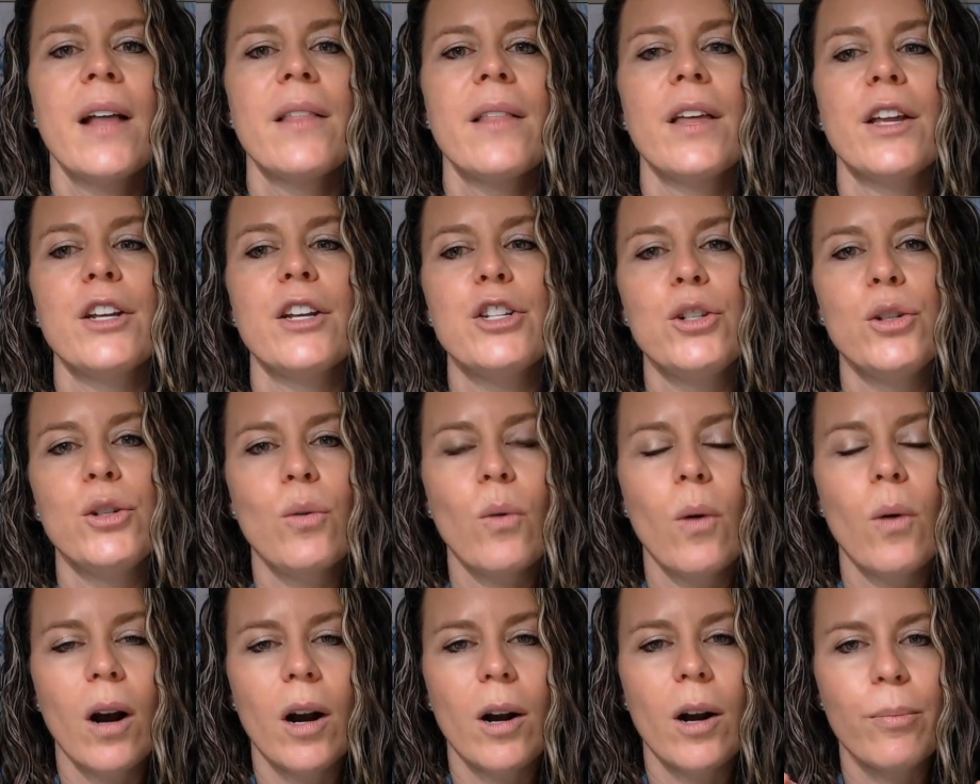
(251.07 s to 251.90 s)
that
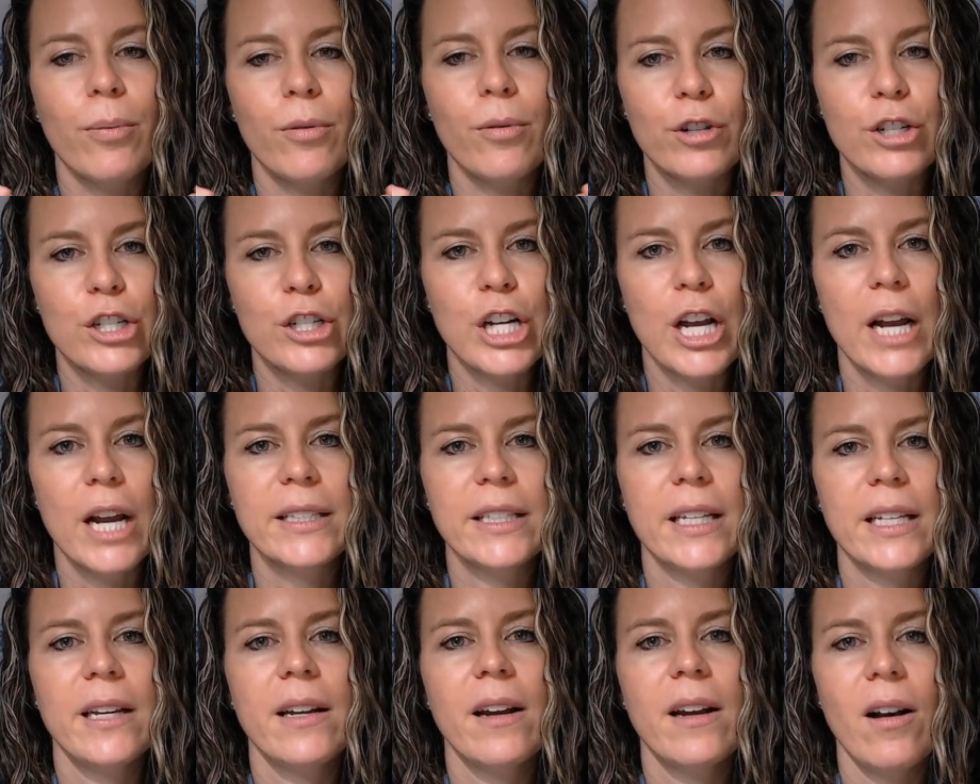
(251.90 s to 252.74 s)
you are
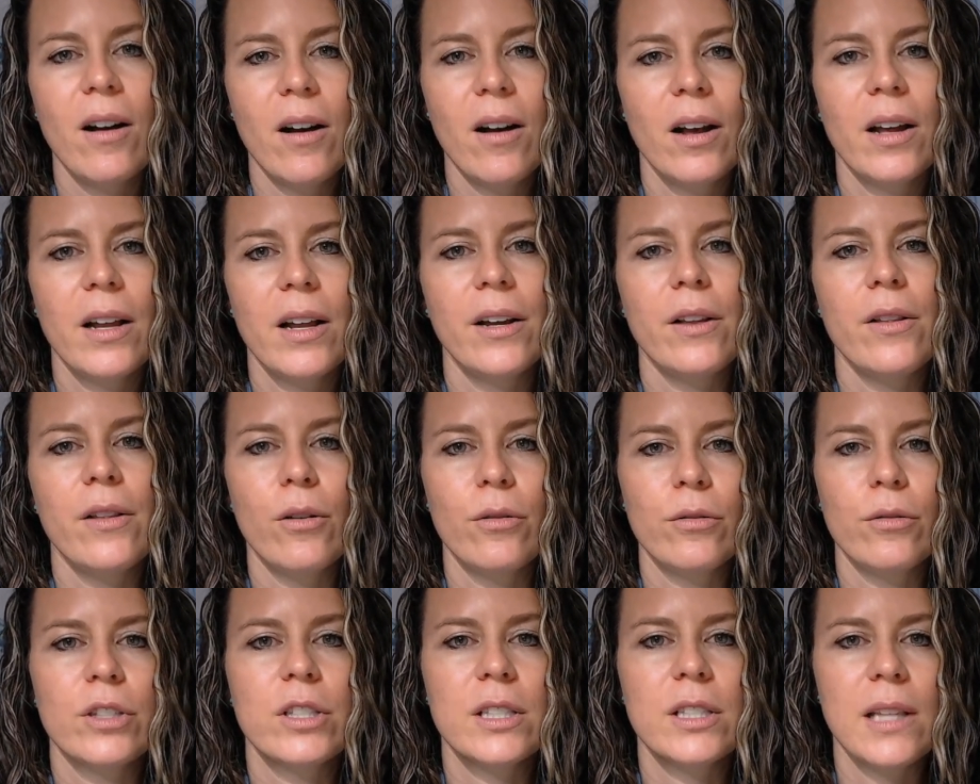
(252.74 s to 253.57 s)
projecting on
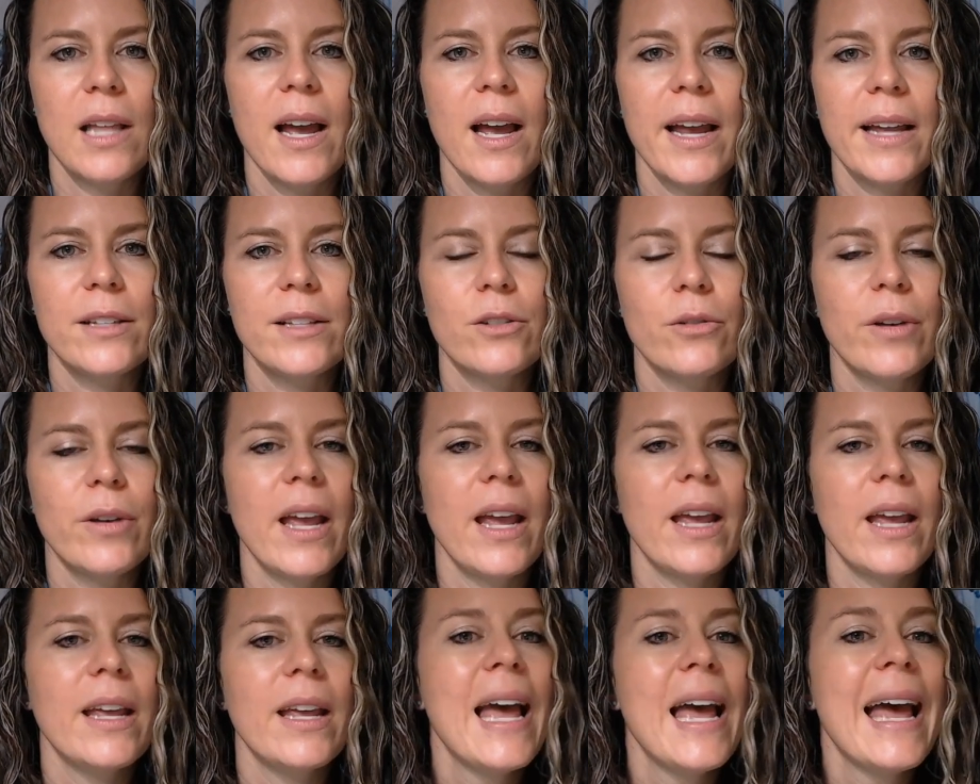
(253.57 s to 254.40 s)
those slides,
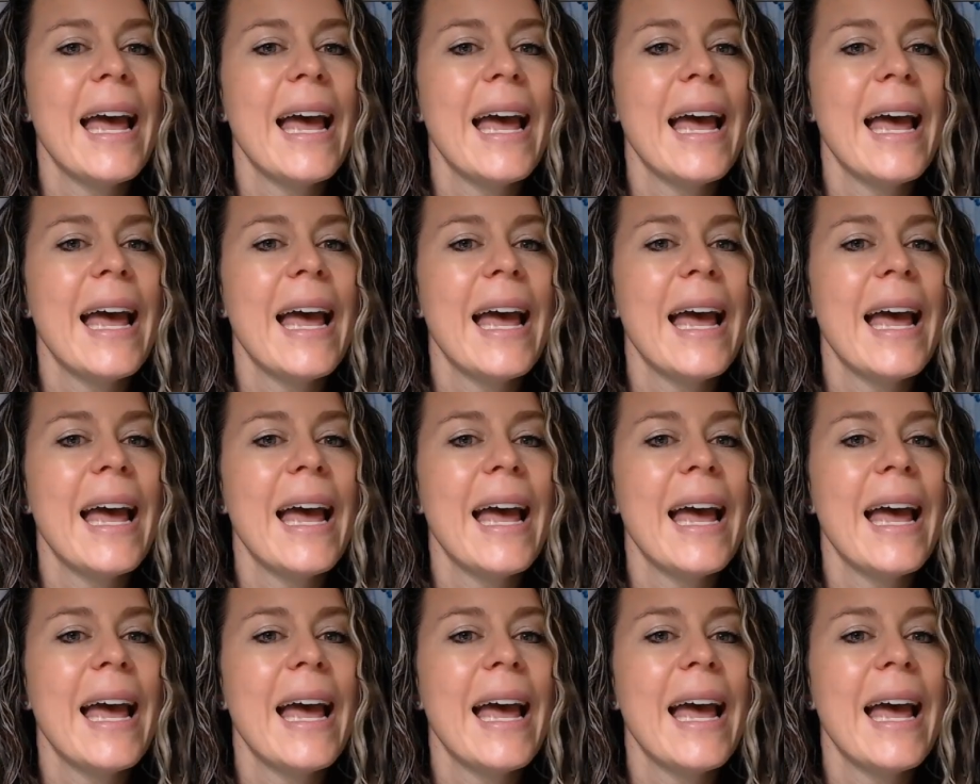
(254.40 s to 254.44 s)
okay?